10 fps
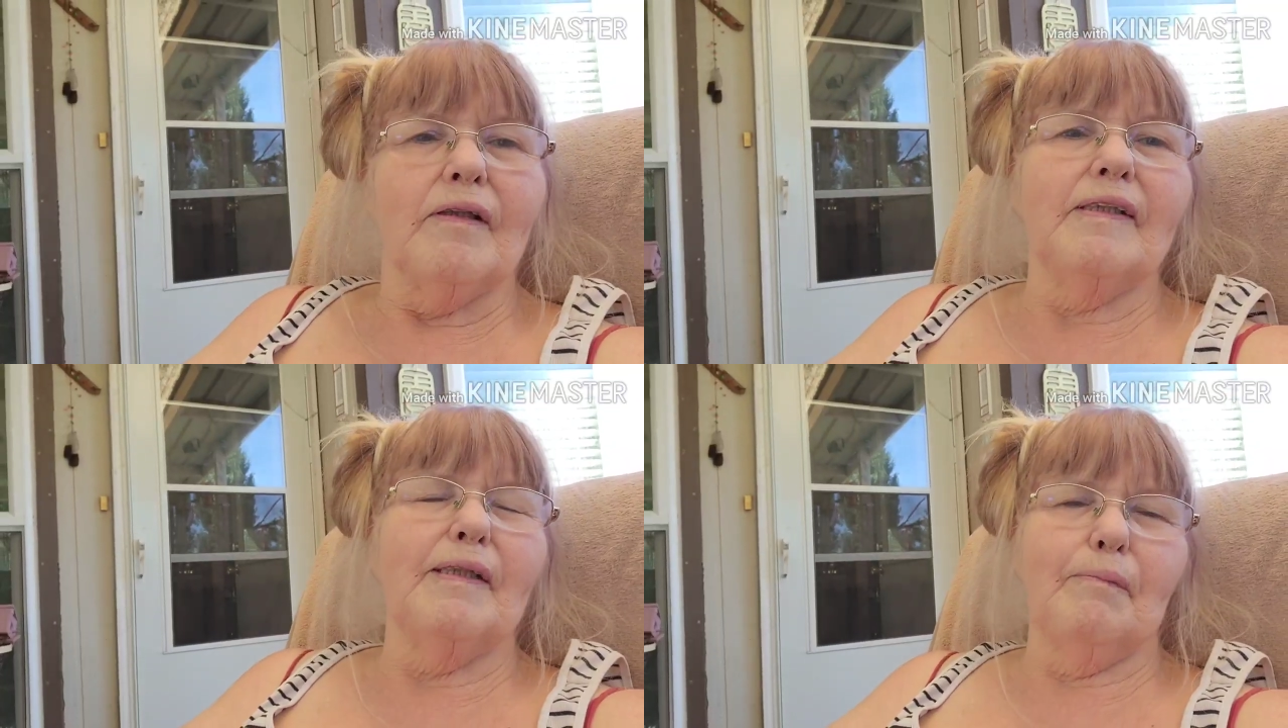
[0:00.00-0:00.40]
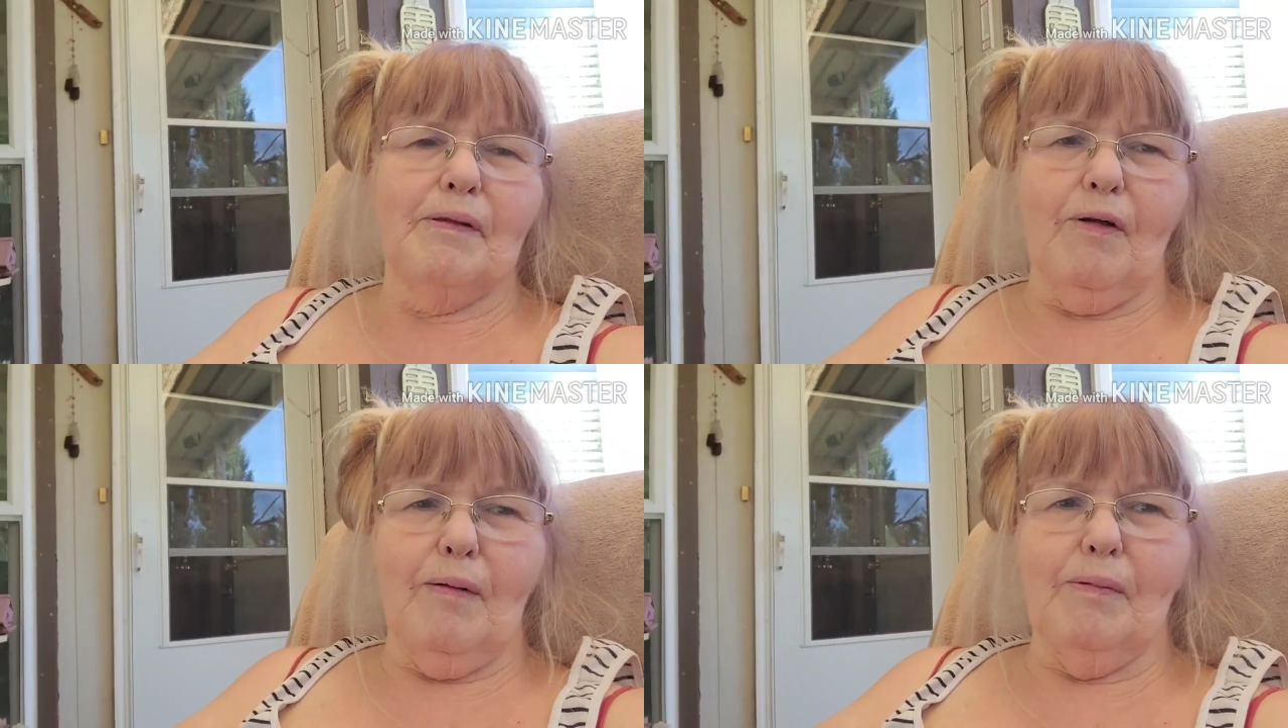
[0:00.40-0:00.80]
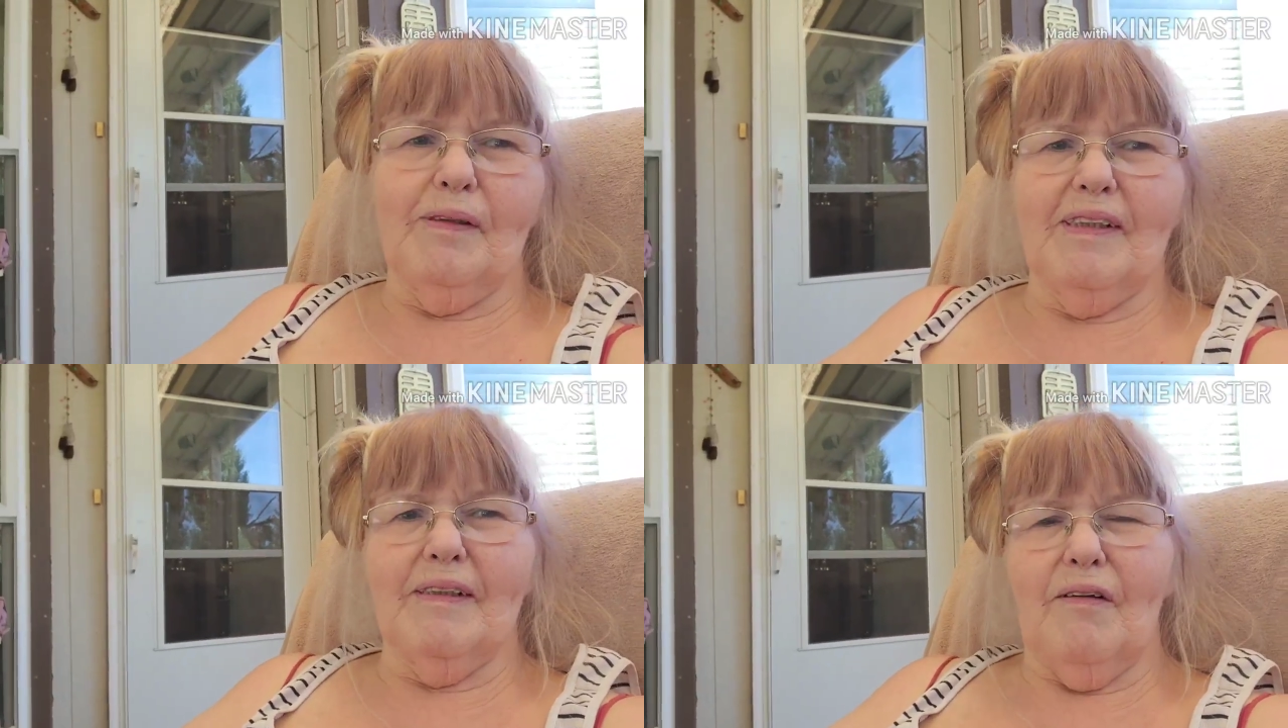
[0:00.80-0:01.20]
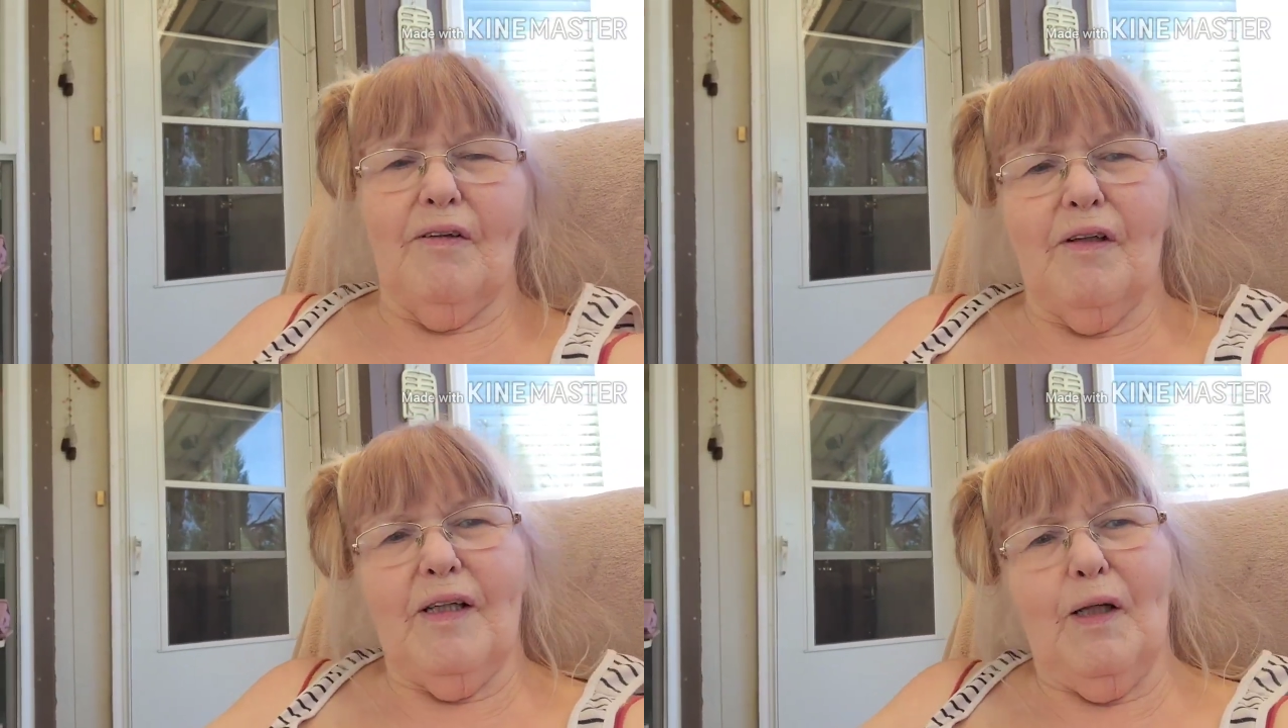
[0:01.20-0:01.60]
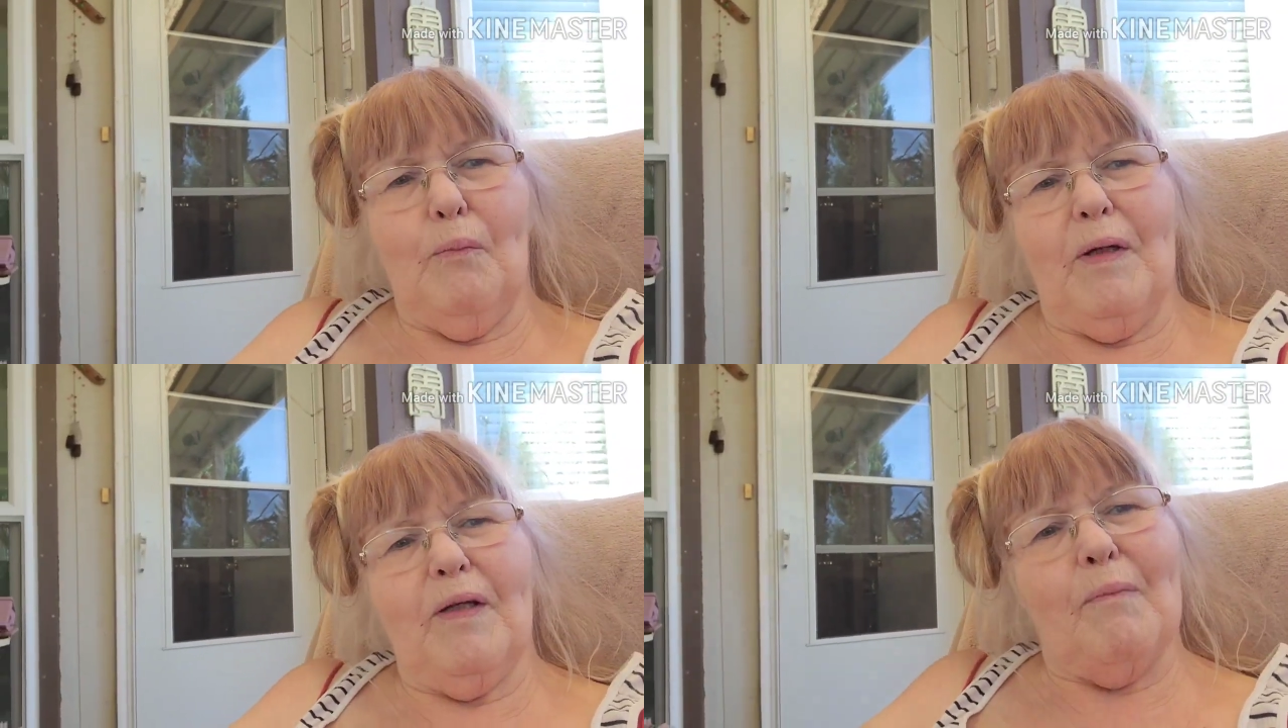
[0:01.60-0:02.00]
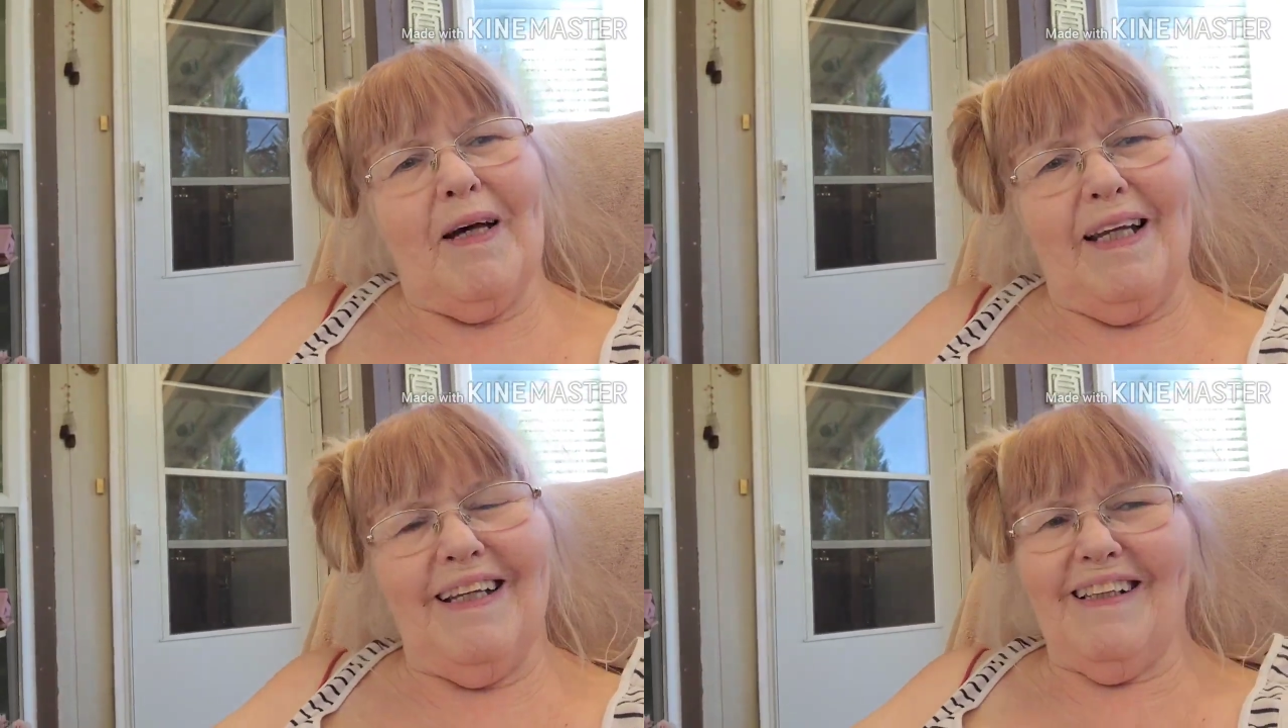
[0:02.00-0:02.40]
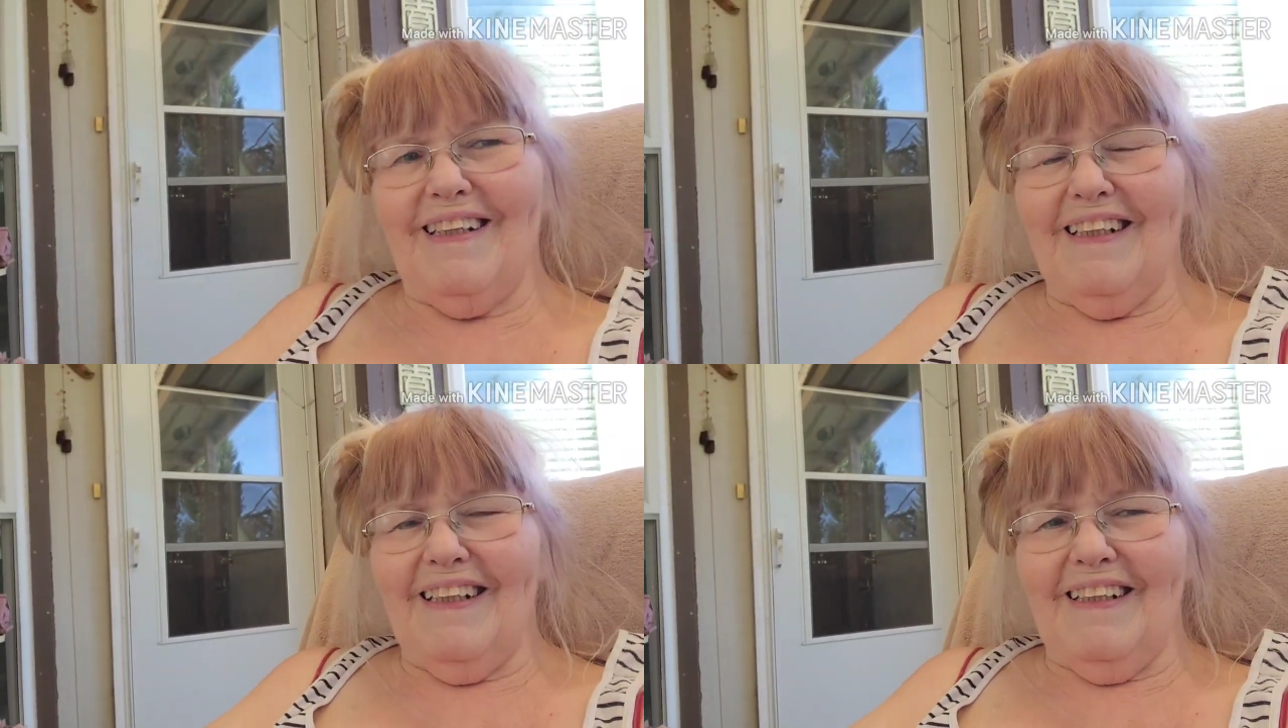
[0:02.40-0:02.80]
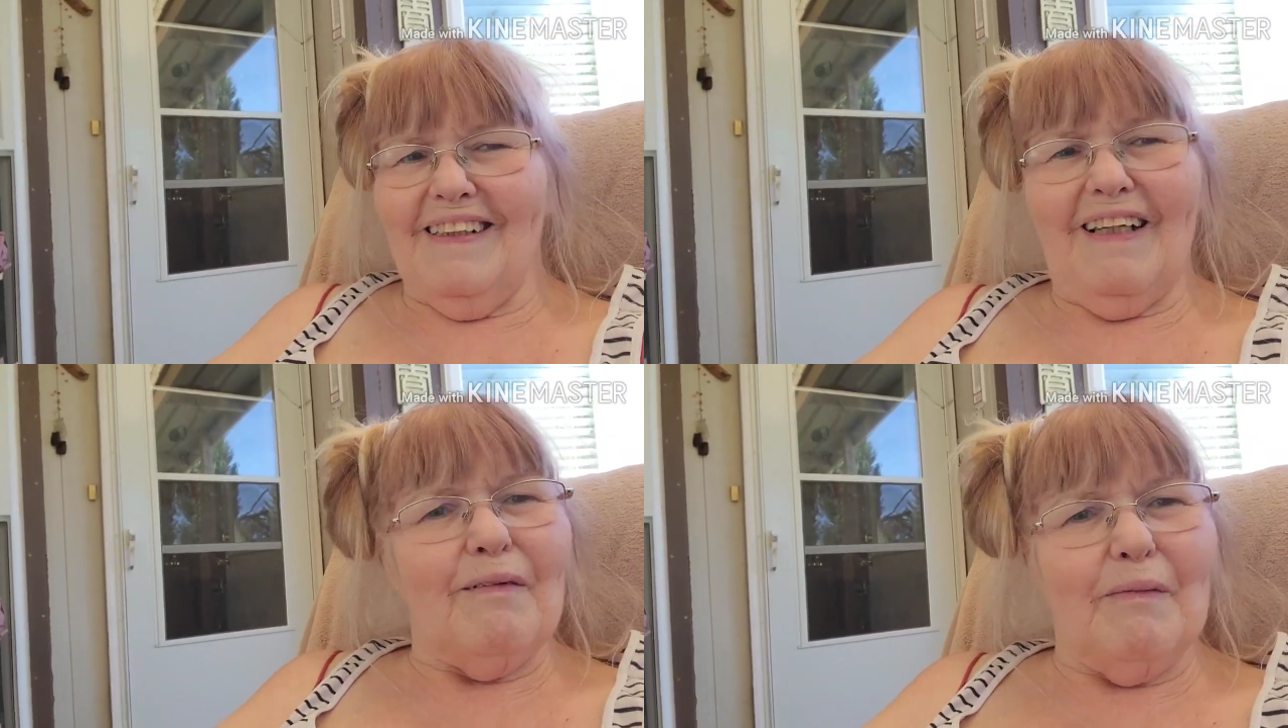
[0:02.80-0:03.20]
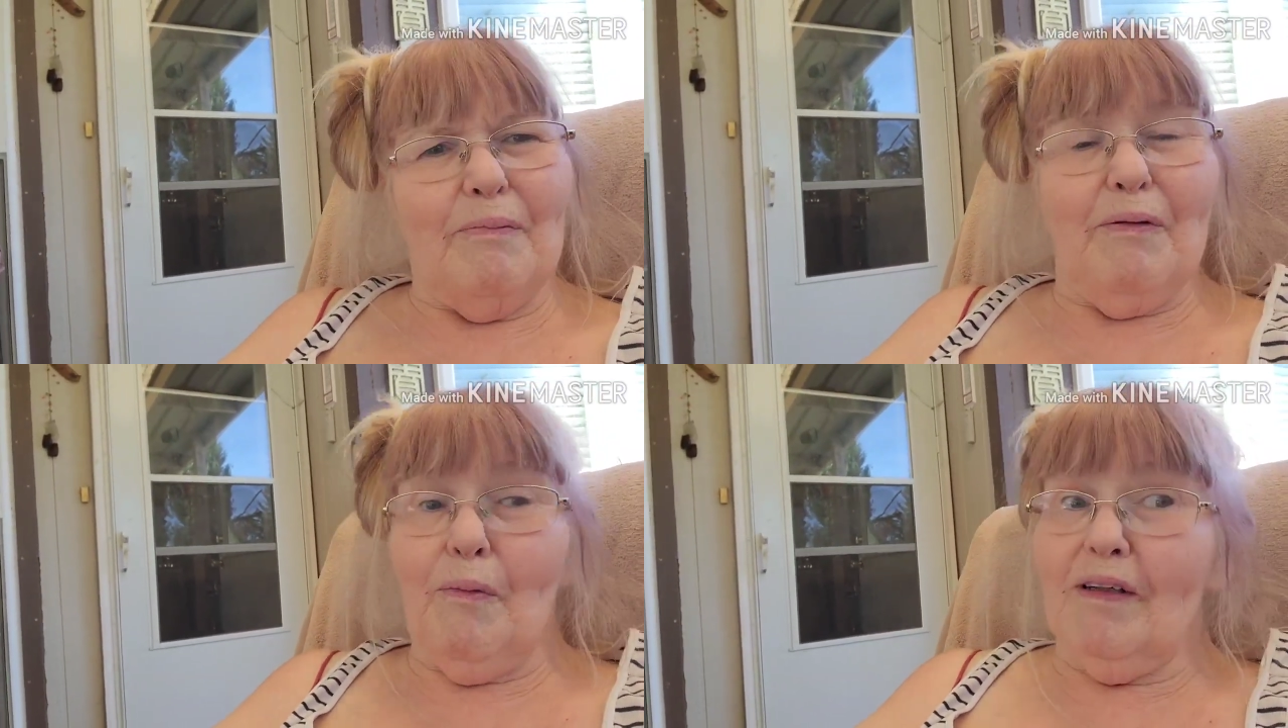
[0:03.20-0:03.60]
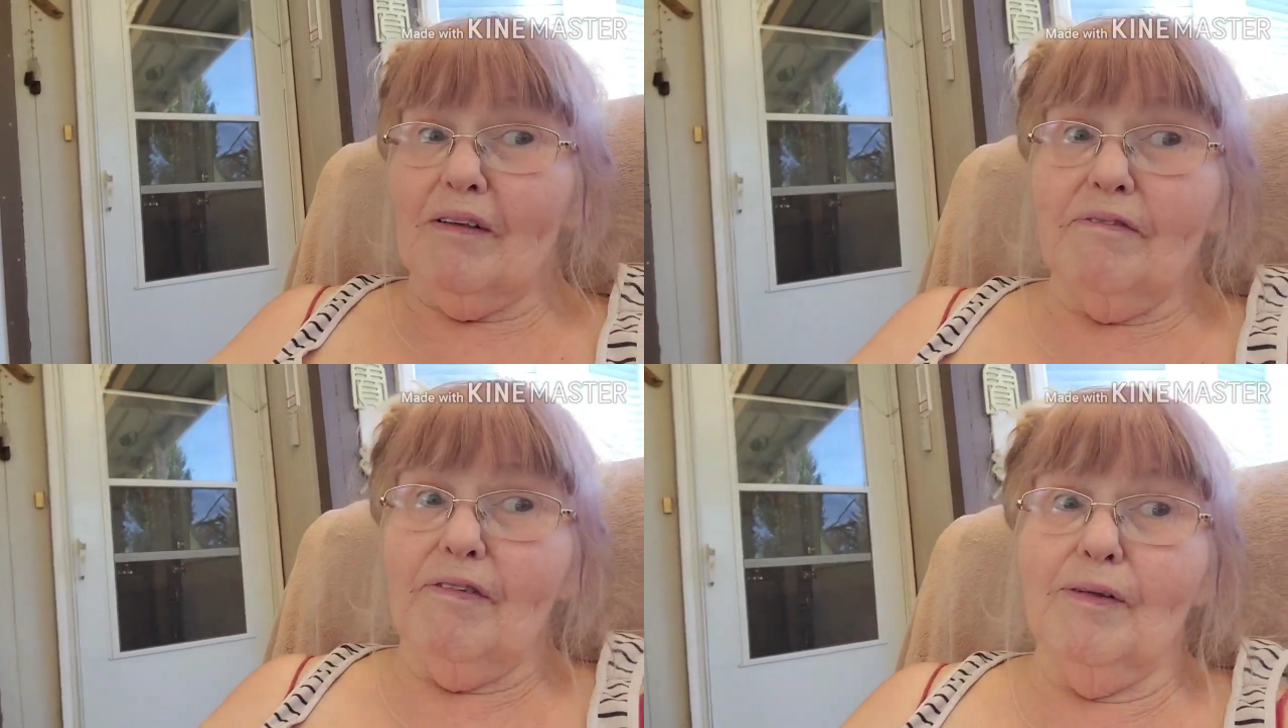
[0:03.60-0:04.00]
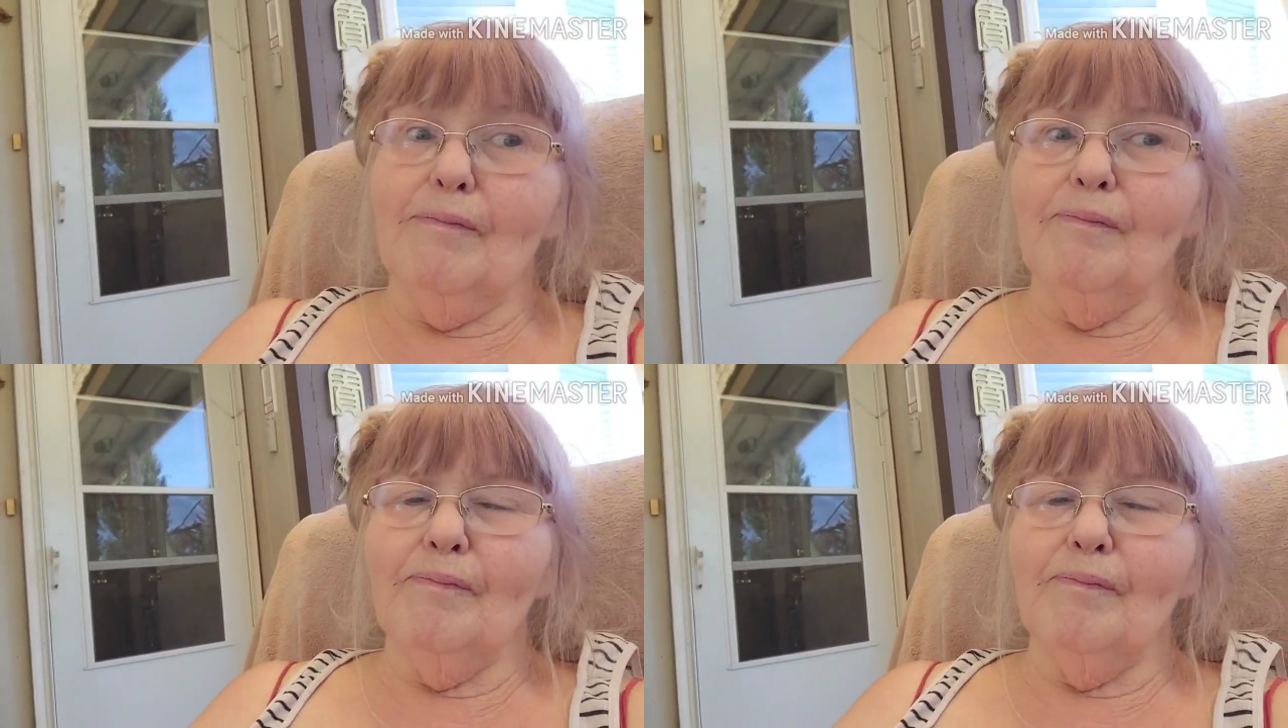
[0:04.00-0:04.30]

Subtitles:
subscribers to earn a little pin money, that would be wonderful.